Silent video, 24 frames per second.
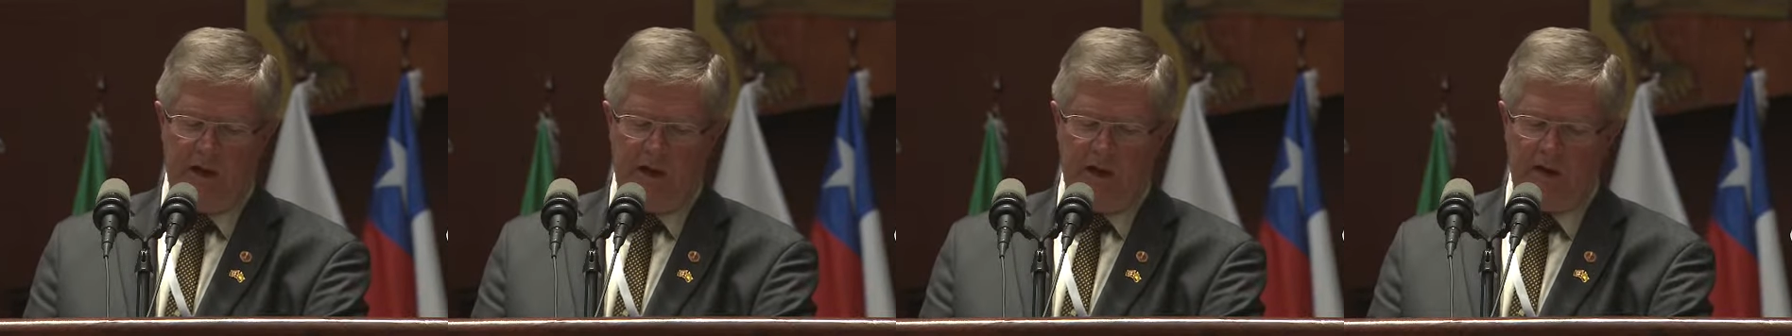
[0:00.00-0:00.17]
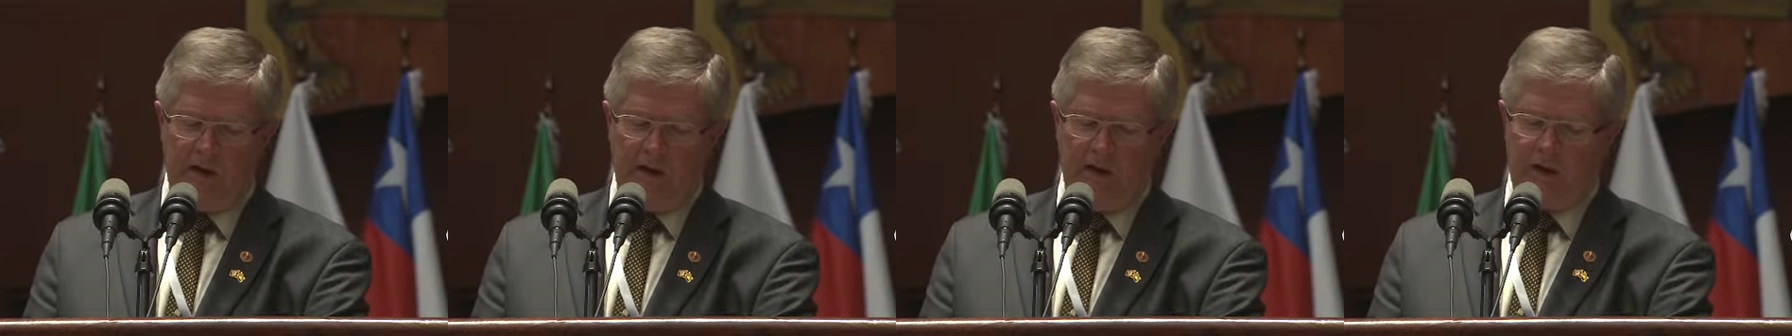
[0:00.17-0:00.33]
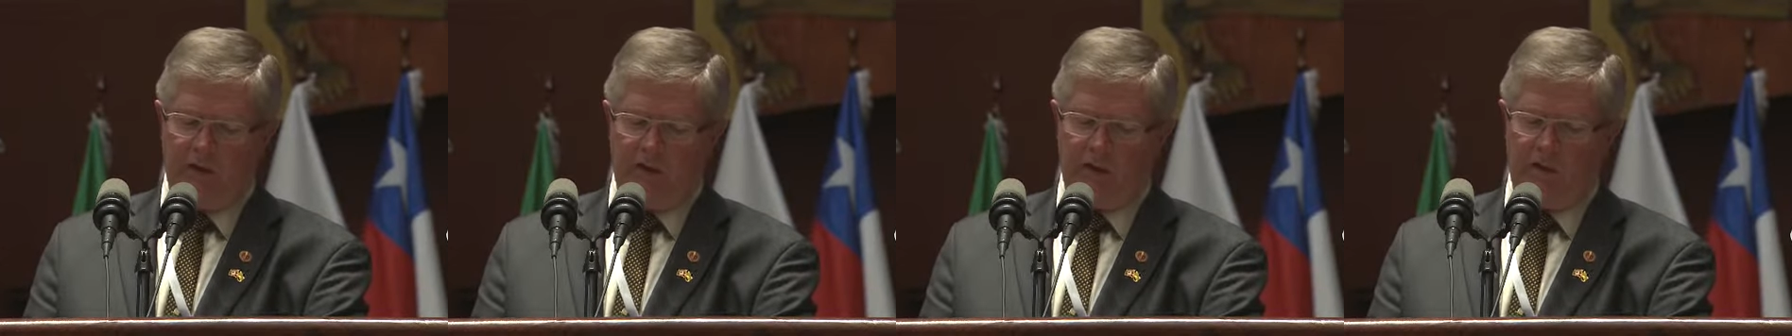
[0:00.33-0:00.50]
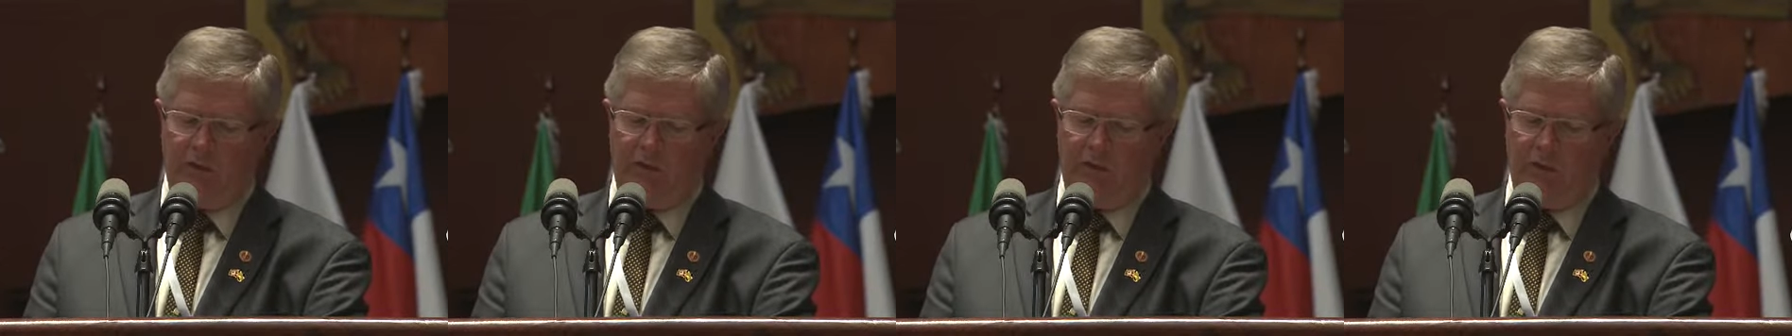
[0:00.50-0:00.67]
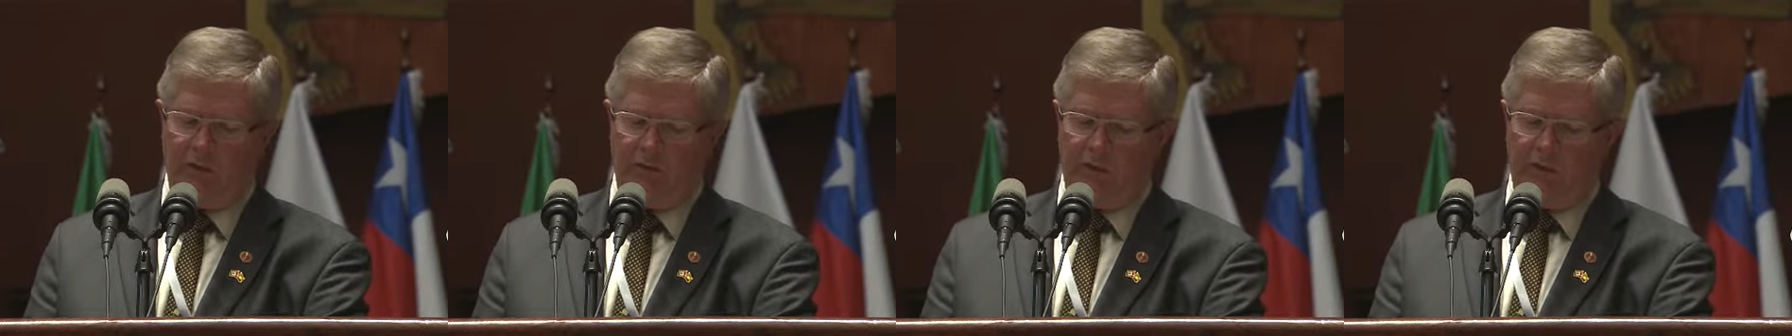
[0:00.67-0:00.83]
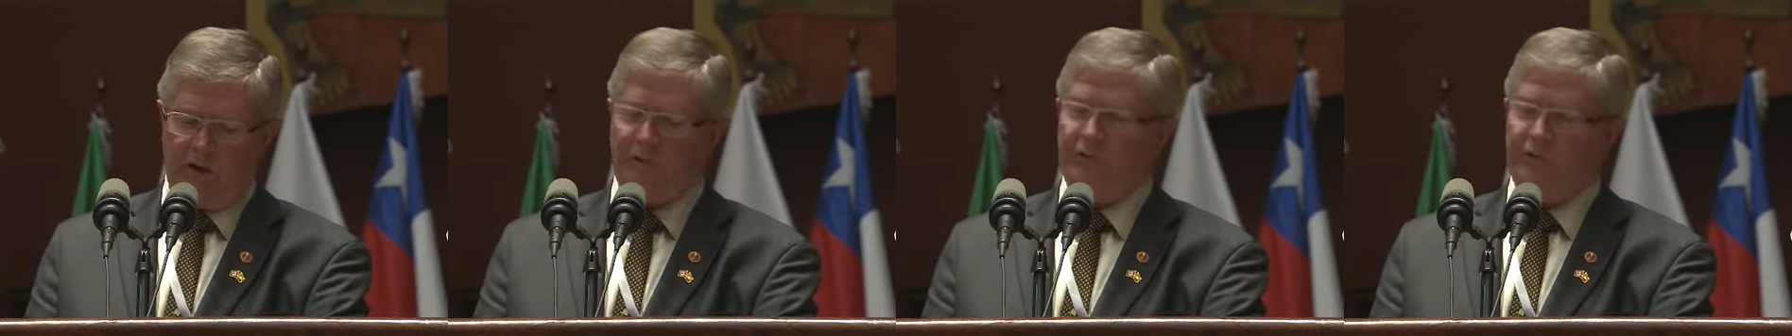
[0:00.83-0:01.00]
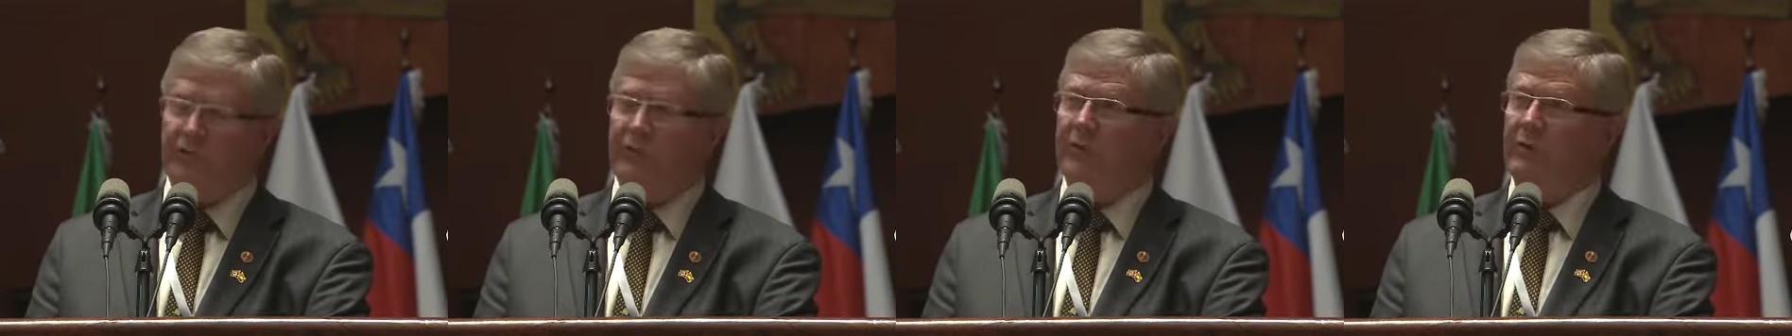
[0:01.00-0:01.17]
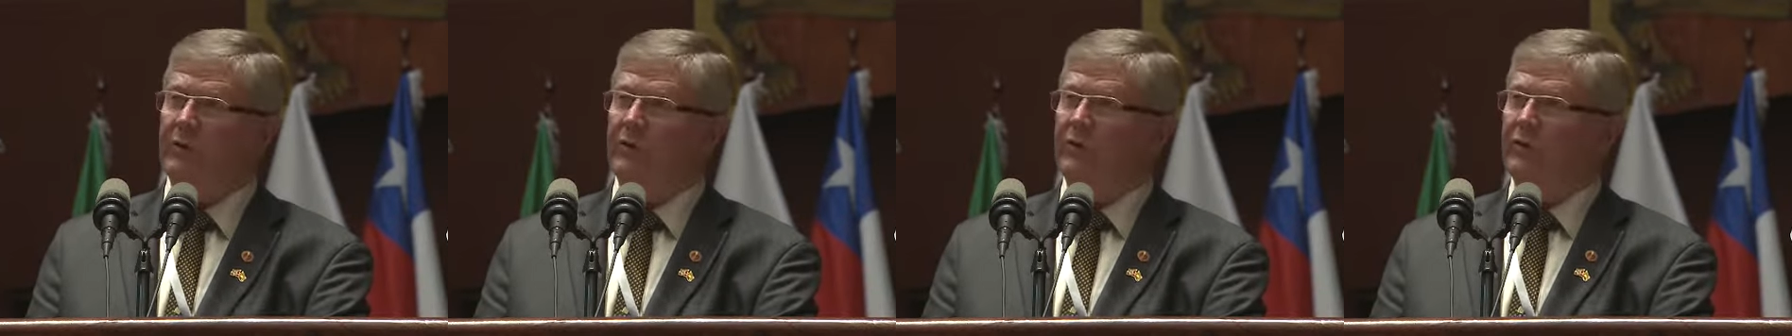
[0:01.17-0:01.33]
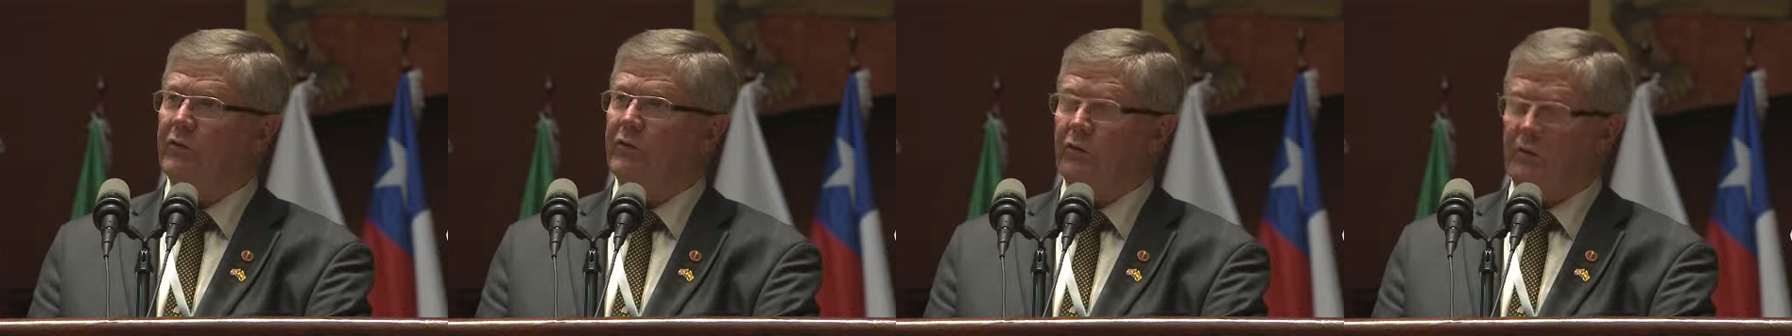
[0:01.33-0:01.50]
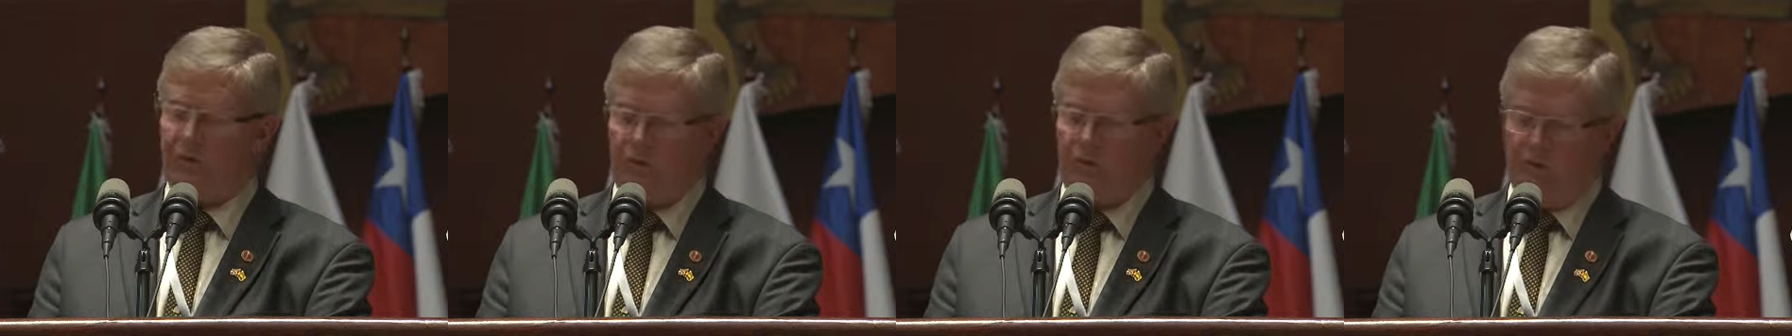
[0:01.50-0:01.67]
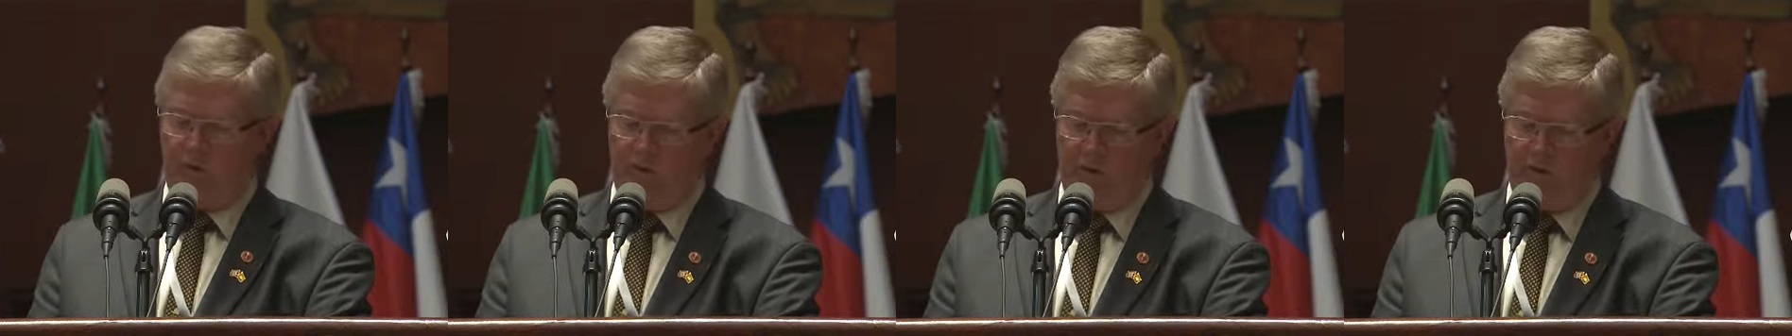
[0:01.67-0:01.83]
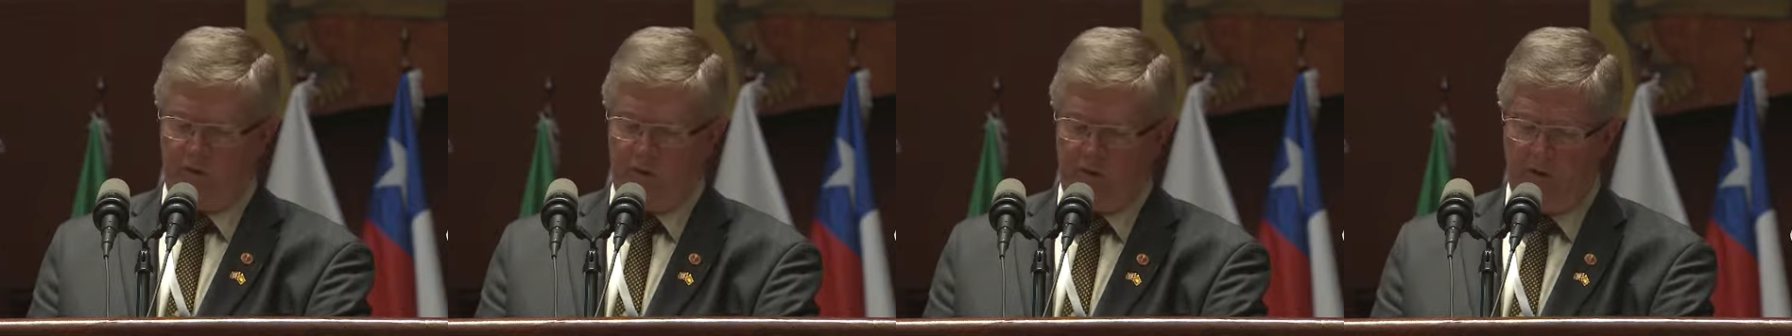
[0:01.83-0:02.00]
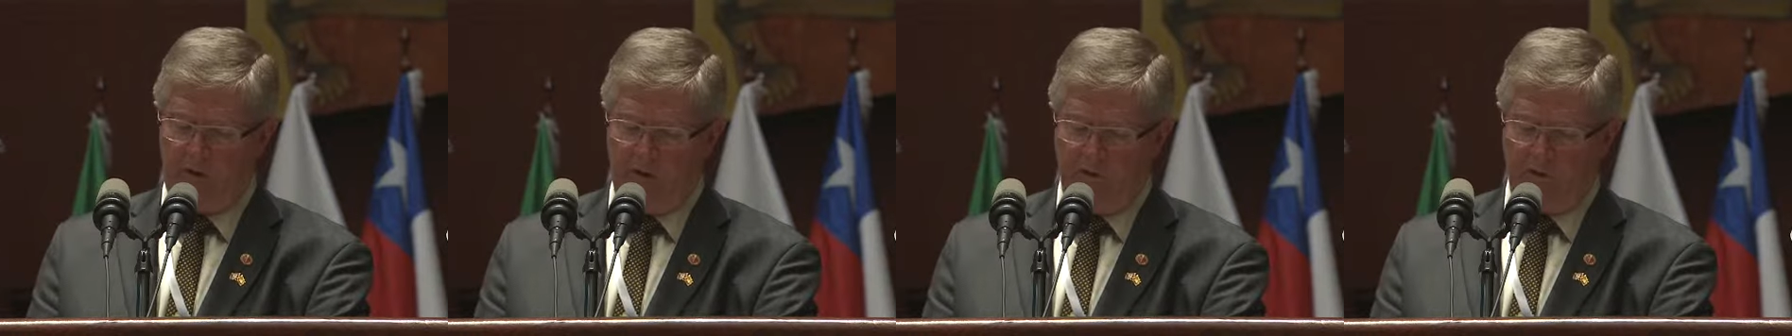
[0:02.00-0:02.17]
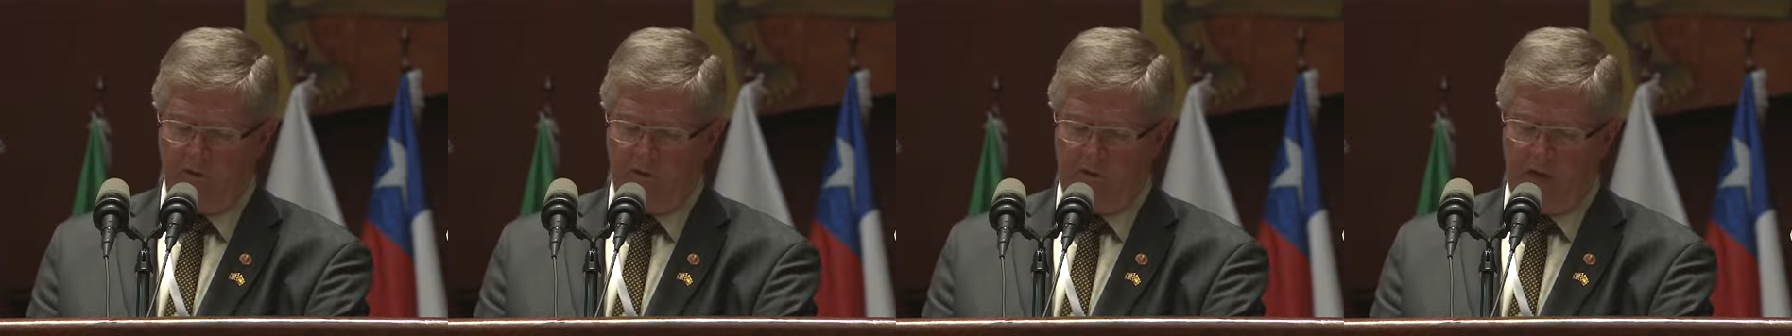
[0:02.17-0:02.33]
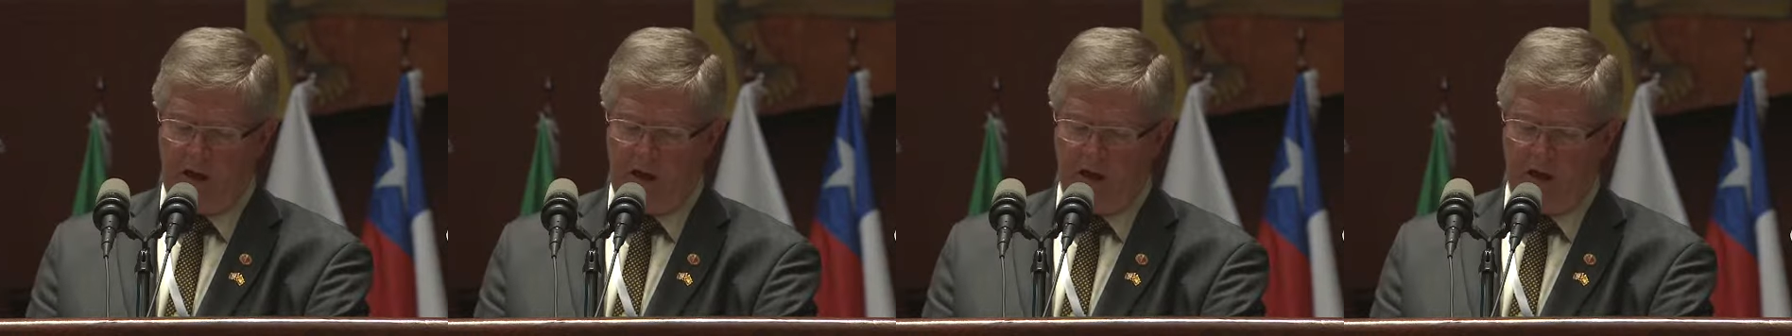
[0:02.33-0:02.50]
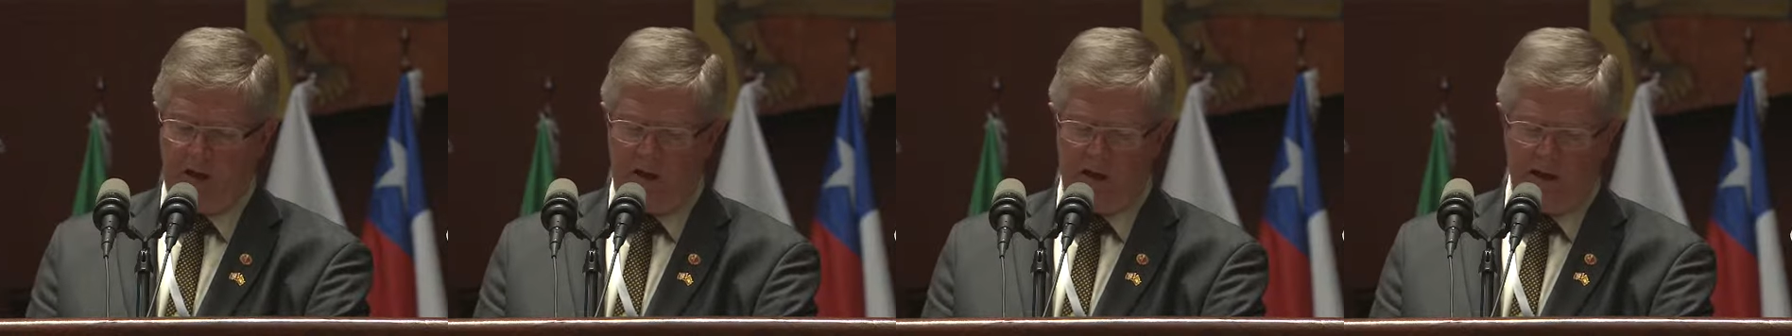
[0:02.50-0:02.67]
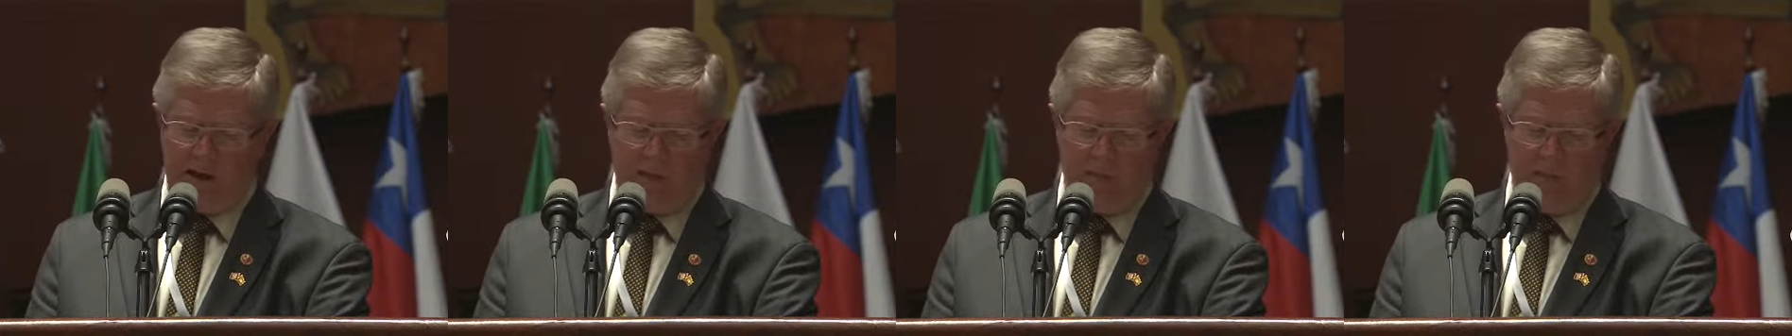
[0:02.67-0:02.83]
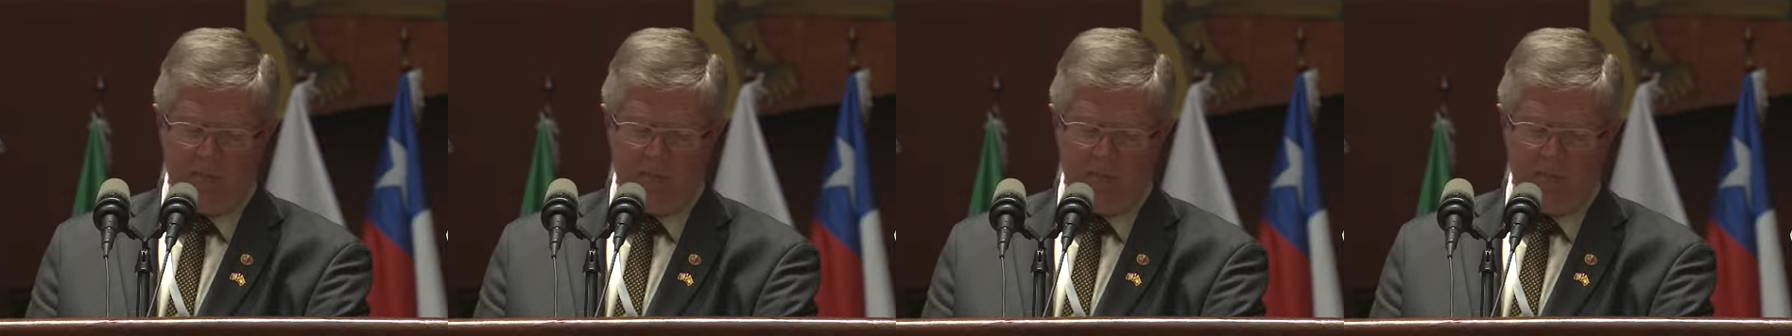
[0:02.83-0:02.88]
and other threats to the security of Canada.